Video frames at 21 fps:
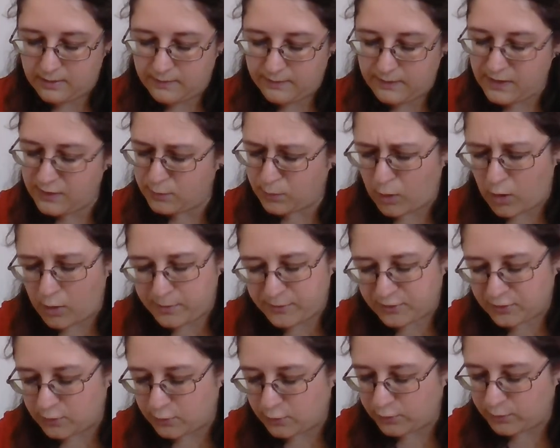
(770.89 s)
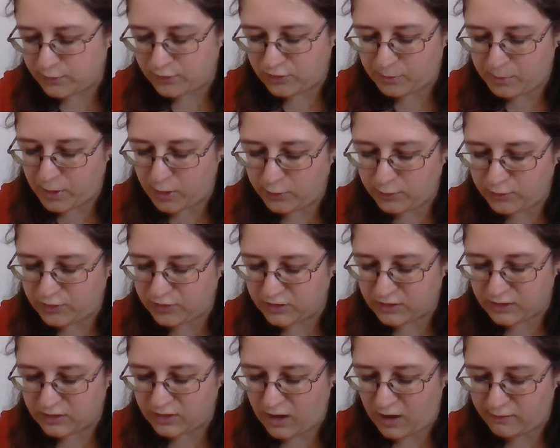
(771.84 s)
These were obstacles which opposed her
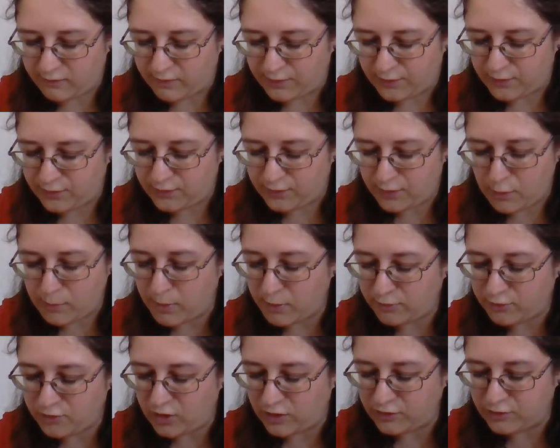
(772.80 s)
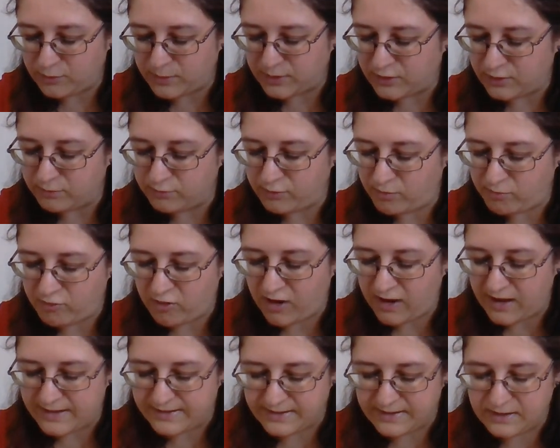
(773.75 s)
concurrence, though both judgment and
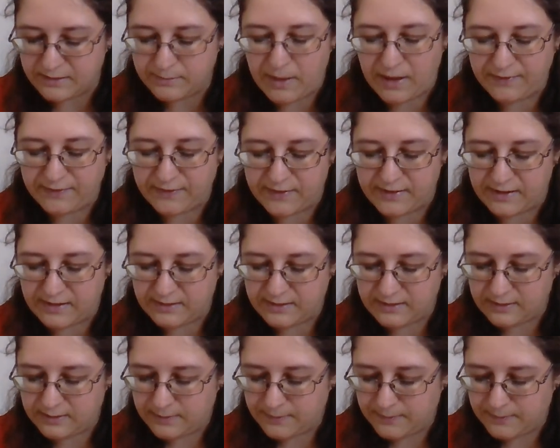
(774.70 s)
propriety demanded it.